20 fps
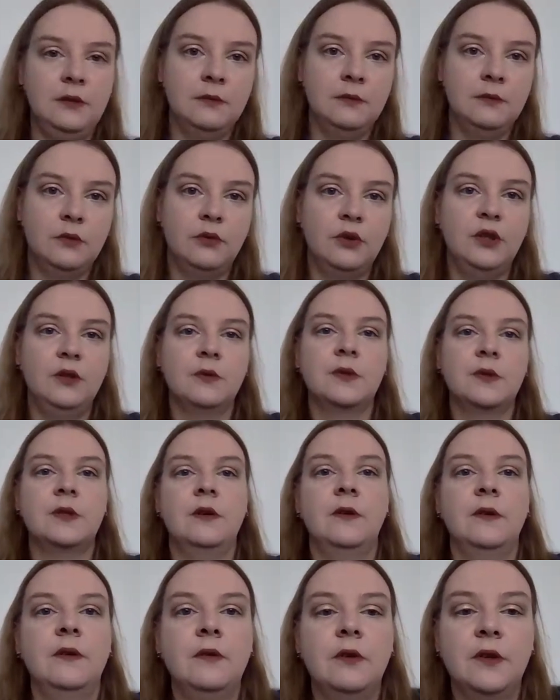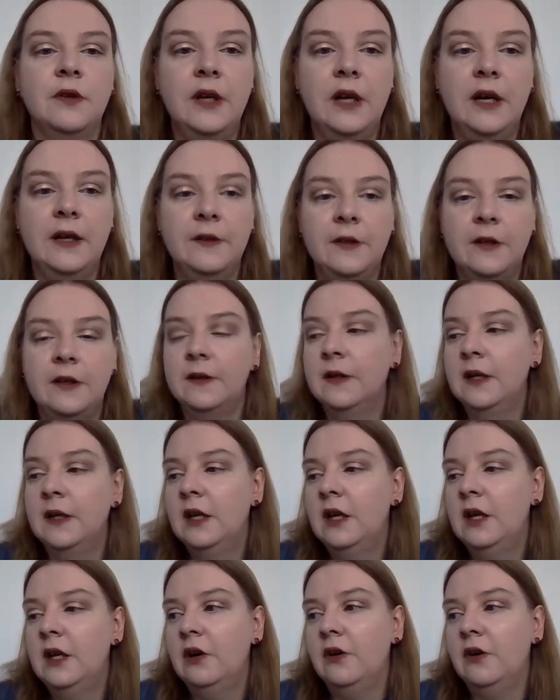be reused on other
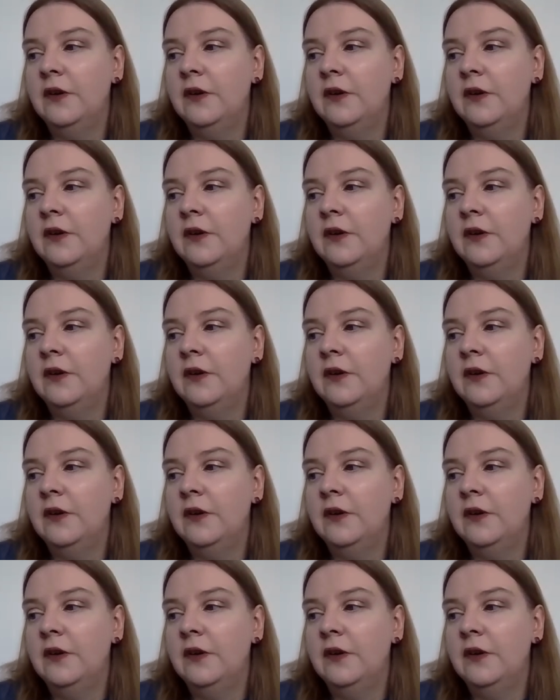